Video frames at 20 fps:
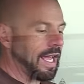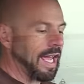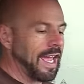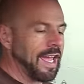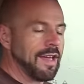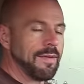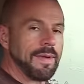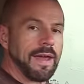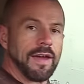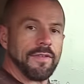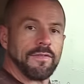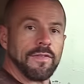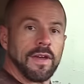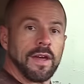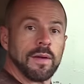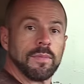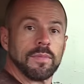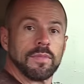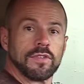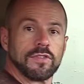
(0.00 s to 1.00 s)
AM,
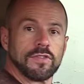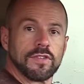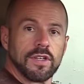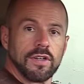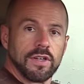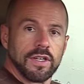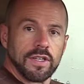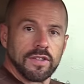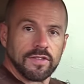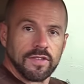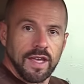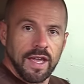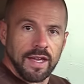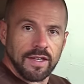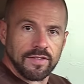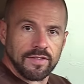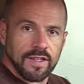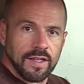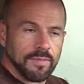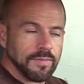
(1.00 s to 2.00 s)
FM, Sirius
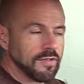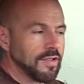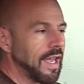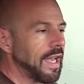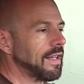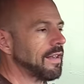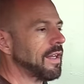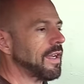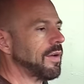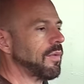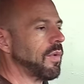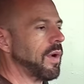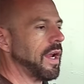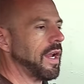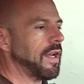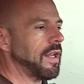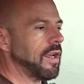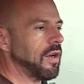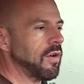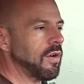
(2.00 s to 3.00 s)
XM satellite
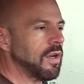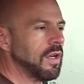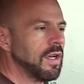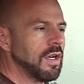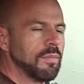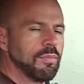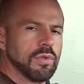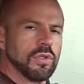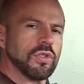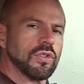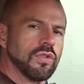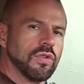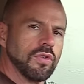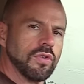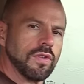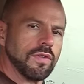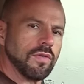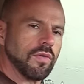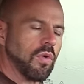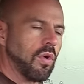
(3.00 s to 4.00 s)
radio,
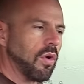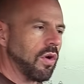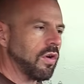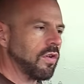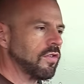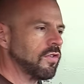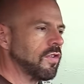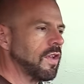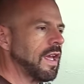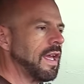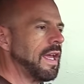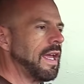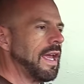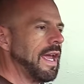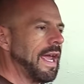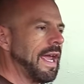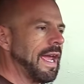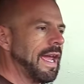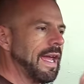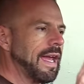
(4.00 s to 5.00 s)
Bluetooth of course,
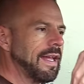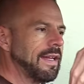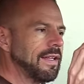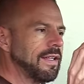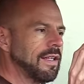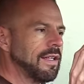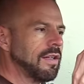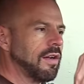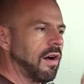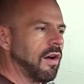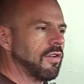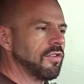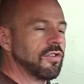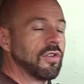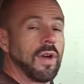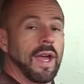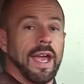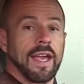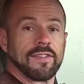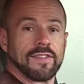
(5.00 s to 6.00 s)
and it
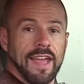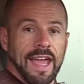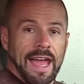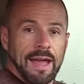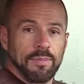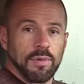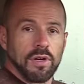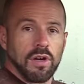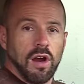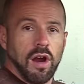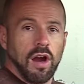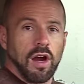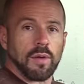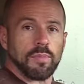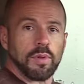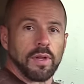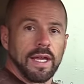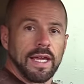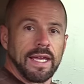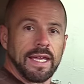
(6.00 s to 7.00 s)
also has Apple
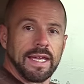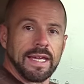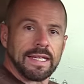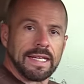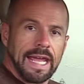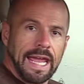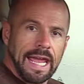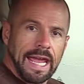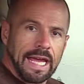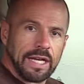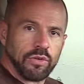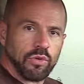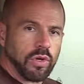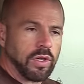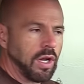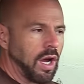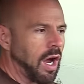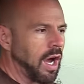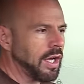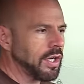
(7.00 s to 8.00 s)
CarPlay and
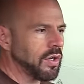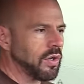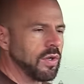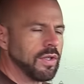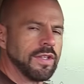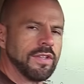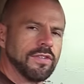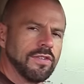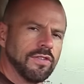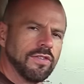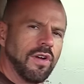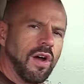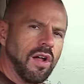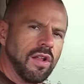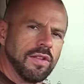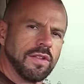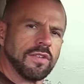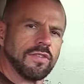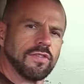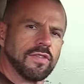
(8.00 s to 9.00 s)
Android Auto. And this is
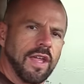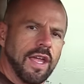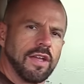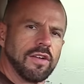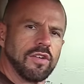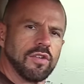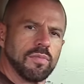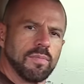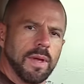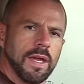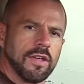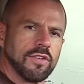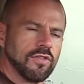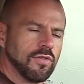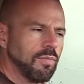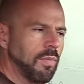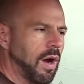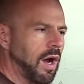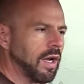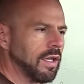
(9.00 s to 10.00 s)
all in the standard
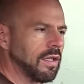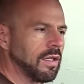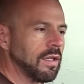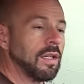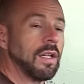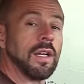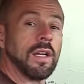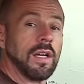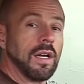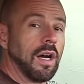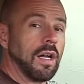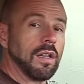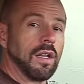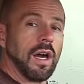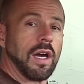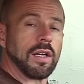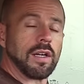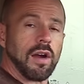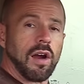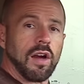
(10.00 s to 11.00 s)
base model. A
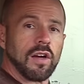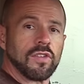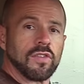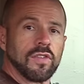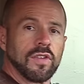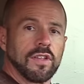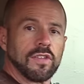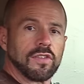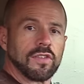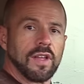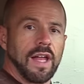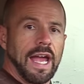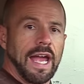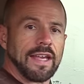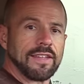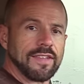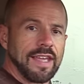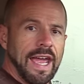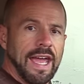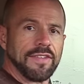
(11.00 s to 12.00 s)
lot of cars in this
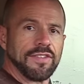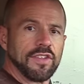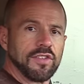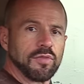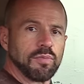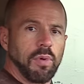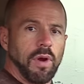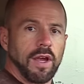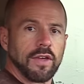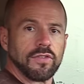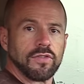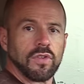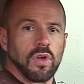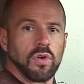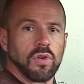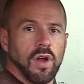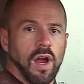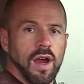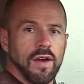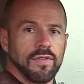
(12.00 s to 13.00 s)
class at this price
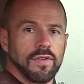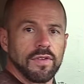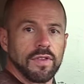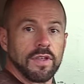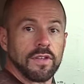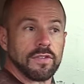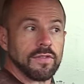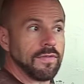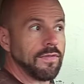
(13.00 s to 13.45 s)
don't offer this.